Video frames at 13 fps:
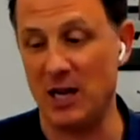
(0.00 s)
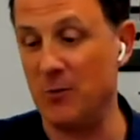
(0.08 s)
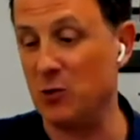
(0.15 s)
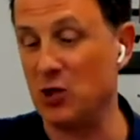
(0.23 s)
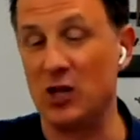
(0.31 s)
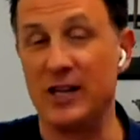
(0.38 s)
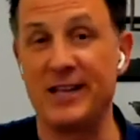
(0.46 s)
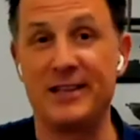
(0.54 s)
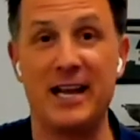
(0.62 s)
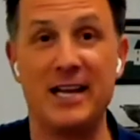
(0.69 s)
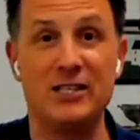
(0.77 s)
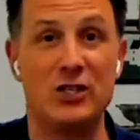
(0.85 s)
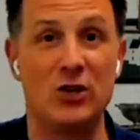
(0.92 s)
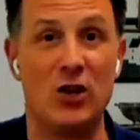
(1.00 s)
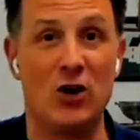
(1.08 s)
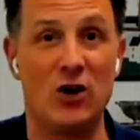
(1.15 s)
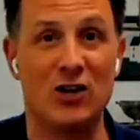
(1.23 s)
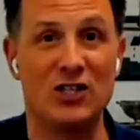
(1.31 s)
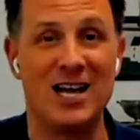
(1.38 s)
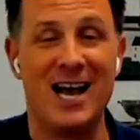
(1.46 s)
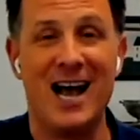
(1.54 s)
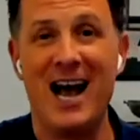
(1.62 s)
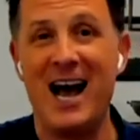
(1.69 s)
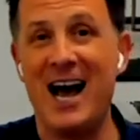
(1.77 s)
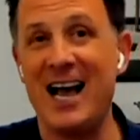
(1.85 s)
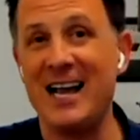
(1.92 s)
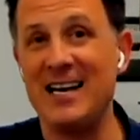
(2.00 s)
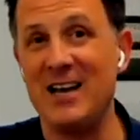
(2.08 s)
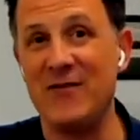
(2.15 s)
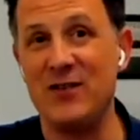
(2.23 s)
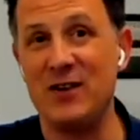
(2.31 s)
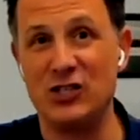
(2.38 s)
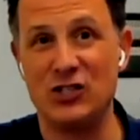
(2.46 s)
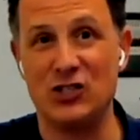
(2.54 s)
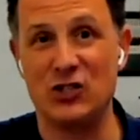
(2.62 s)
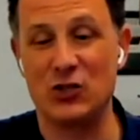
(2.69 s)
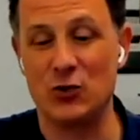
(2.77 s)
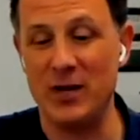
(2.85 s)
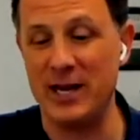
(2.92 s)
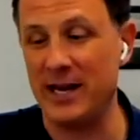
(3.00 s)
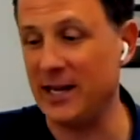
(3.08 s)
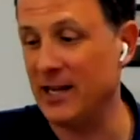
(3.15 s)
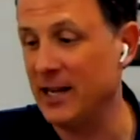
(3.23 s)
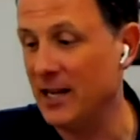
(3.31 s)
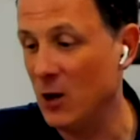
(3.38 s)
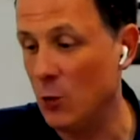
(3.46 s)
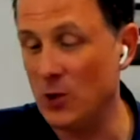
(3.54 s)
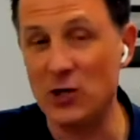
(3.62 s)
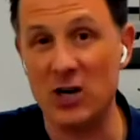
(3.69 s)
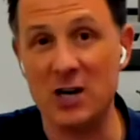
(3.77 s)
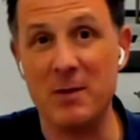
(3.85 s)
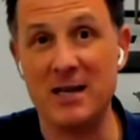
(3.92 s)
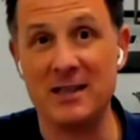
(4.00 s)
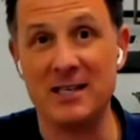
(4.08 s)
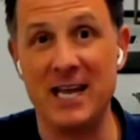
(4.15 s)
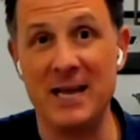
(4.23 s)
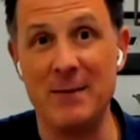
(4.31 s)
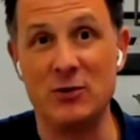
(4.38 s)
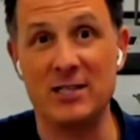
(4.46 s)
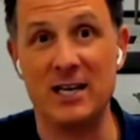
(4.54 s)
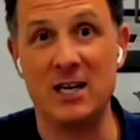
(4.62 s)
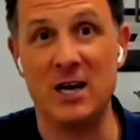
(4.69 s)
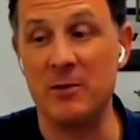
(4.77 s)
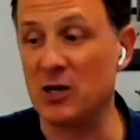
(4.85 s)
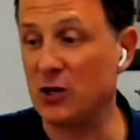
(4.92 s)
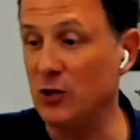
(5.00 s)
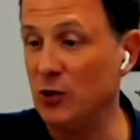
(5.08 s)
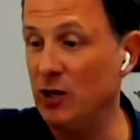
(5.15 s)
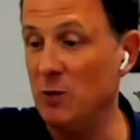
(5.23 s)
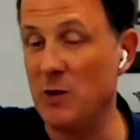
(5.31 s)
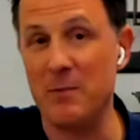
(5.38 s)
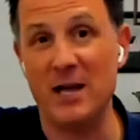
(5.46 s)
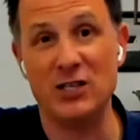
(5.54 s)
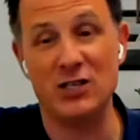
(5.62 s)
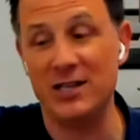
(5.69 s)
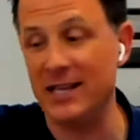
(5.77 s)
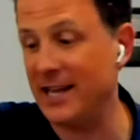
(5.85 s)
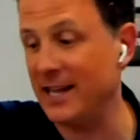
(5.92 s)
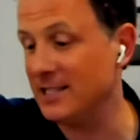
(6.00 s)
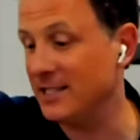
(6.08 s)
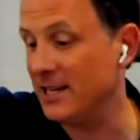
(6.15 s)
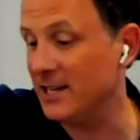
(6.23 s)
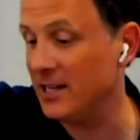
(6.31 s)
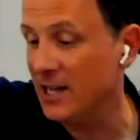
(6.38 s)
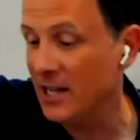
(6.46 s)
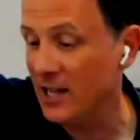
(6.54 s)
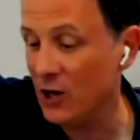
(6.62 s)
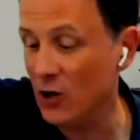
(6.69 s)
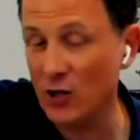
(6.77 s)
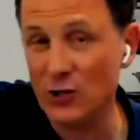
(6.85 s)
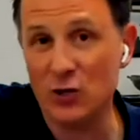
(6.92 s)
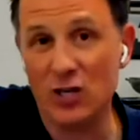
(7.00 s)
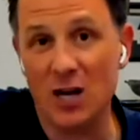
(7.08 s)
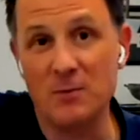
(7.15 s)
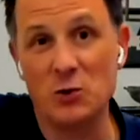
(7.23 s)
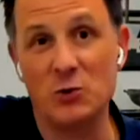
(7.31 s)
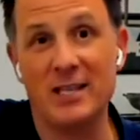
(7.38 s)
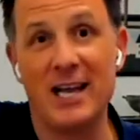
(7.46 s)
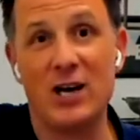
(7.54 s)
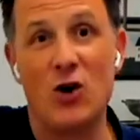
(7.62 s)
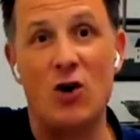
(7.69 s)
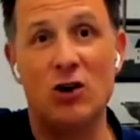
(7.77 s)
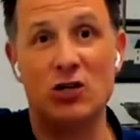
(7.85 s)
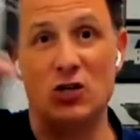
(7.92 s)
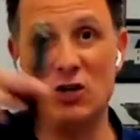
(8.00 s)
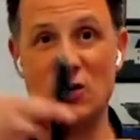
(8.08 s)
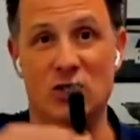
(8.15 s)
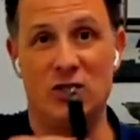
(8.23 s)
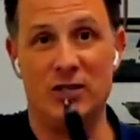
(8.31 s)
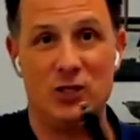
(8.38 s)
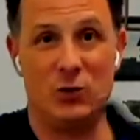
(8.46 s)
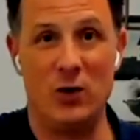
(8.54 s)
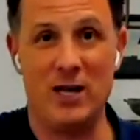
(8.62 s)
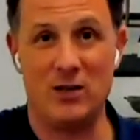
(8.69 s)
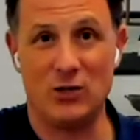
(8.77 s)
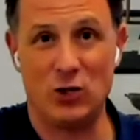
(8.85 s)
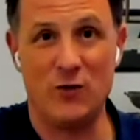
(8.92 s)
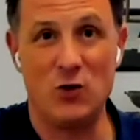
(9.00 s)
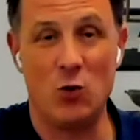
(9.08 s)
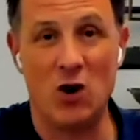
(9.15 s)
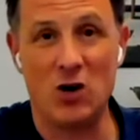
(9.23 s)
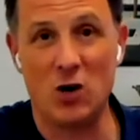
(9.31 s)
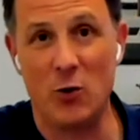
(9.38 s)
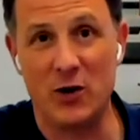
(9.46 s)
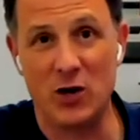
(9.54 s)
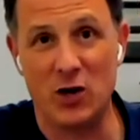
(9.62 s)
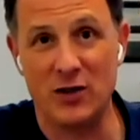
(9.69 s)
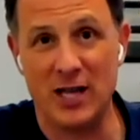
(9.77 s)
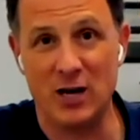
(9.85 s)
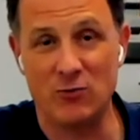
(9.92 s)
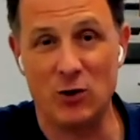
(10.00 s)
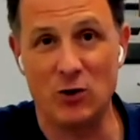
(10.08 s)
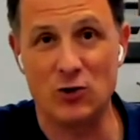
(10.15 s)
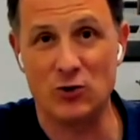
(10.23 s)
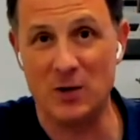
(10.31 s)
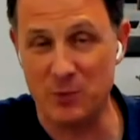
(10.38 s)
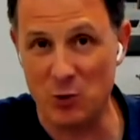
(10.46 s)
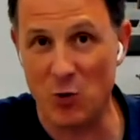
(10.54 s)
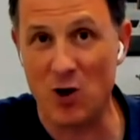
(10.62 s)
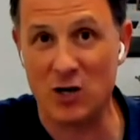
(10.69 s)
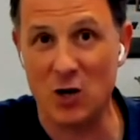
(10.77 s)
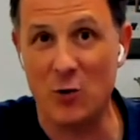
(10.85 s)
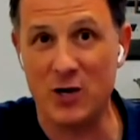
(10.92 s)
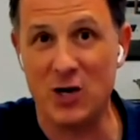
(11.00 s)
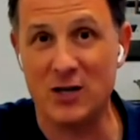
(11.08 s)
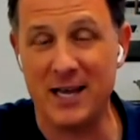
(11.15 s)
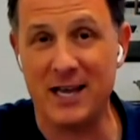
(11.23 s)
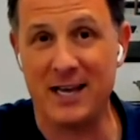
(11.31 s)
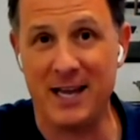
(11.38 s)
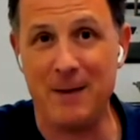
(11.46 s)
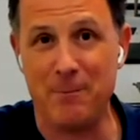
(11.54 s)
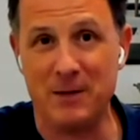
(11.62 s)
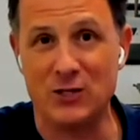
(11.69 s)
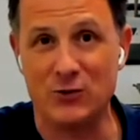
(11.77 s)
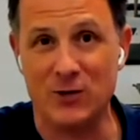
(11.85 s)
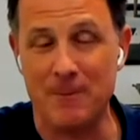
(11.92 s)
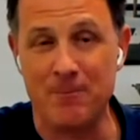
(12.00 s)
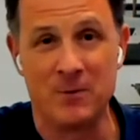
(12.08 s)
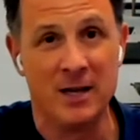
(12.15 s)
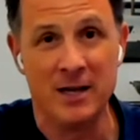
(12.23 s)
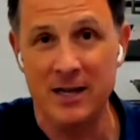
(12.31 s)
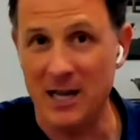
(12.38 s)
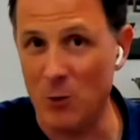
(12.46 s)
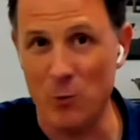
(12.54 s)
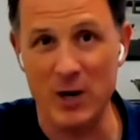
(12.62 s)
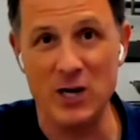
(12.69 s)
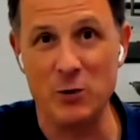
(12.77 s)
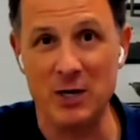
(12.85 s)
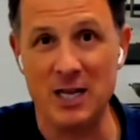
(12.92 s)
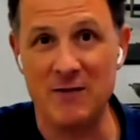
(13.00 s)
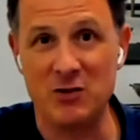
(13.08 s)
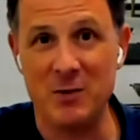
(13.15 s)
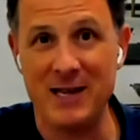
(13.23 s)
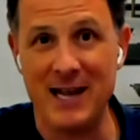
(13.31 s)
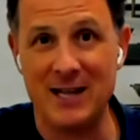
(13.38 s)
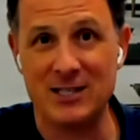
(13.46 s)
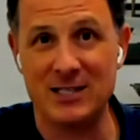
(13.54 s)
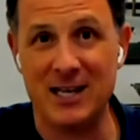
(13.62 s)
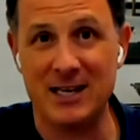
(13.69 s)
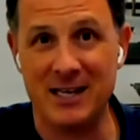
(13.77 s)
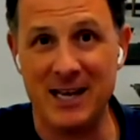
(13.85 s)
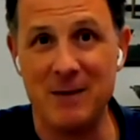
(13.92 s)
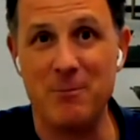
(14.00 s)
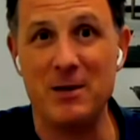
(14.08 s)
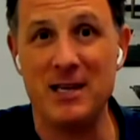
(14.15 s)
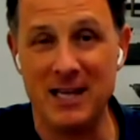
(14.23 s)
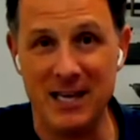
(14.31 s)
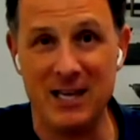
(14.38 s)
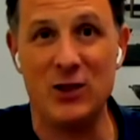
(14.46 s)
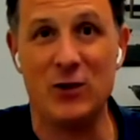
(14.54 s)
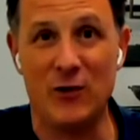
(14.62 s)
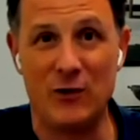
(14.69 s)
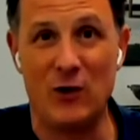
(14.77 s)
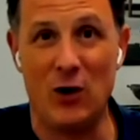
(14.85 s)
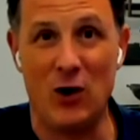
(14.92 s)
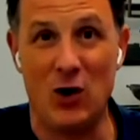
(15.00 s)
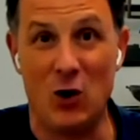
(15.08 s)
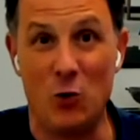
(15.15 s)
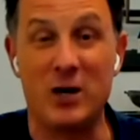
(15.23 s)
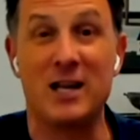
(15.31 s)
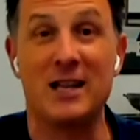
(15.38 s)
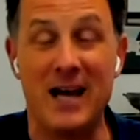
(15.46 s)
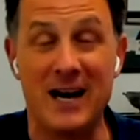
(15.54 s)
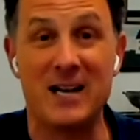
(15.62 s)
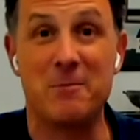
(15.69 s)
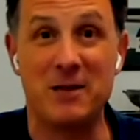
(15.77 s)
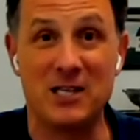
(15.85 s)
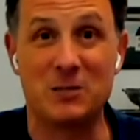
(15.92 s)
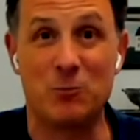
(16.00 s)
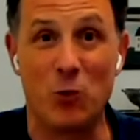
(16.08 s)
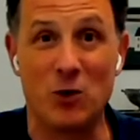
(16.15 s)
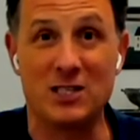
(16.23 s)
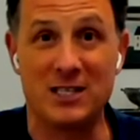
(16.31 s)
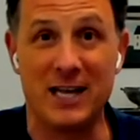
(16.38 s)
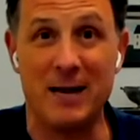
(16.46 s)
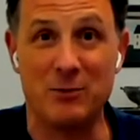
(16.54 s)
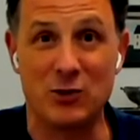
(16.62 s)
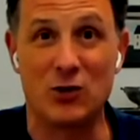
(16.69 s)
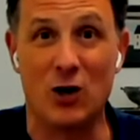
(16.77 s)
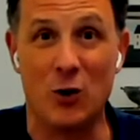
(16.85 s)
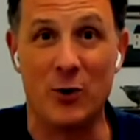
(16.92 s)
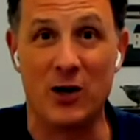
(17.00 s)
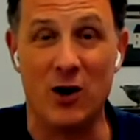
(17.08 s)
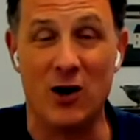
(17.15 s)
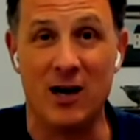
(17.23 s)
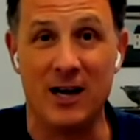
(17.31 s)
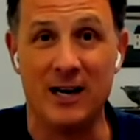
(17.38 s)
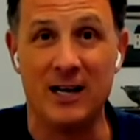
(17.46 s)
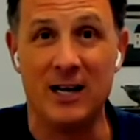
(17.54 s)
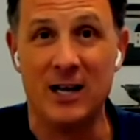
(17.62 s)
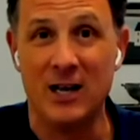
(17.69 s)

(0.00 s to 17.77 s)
And with a nice, large, high-definition screen. We talk about the cables that come included. We mentioned the antenna. It also comes with that car charger as well. So if you are going on that road trip, you are going on that camping trip. And when do we love to be outside camping? In the fall, when a lot of the big sports games are going on.